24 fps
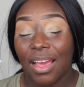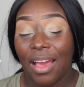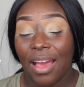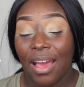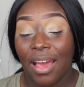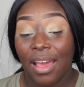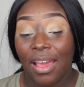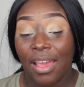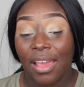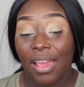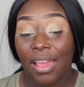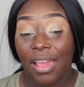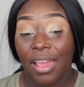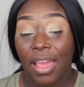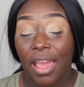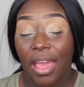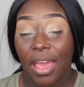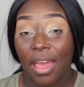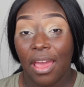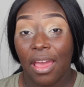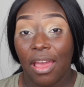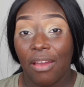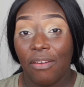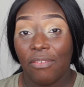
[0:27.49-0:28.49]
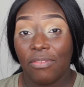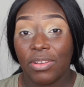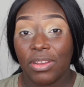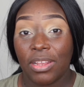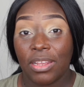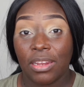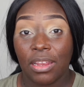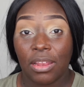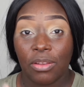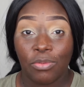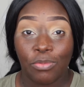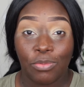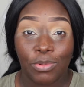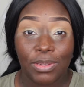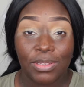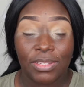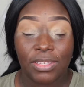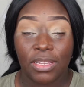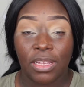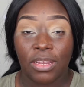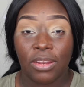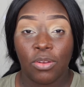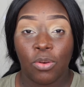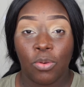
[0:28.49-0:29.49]
I did a
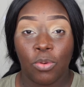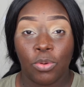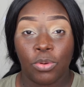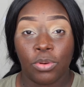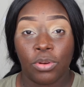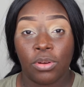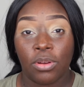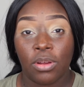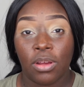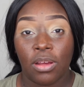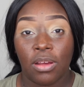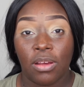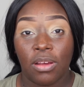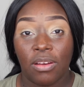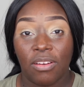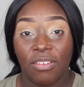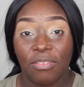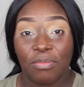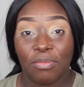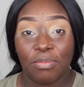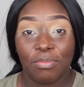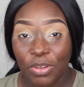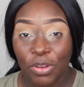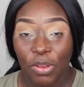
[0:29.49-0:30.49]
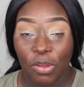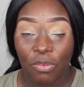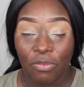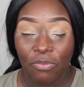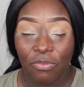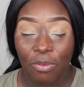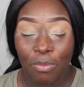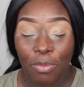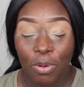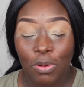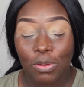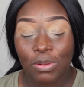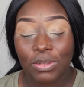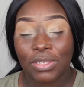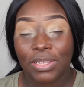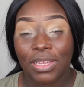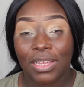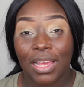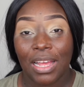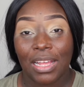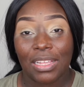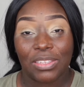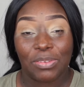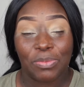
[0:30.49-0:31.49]
recent order of, from ULTA.
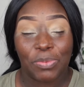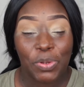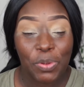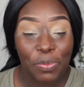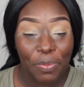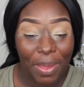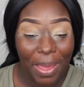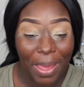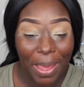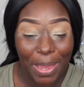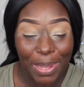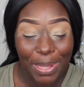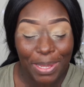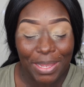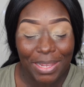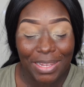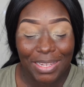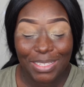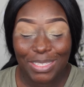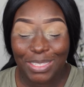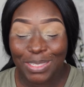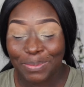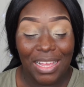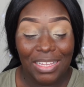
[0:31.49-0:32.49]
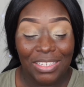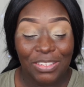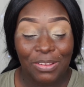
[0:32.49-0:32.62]
I got some new palettes.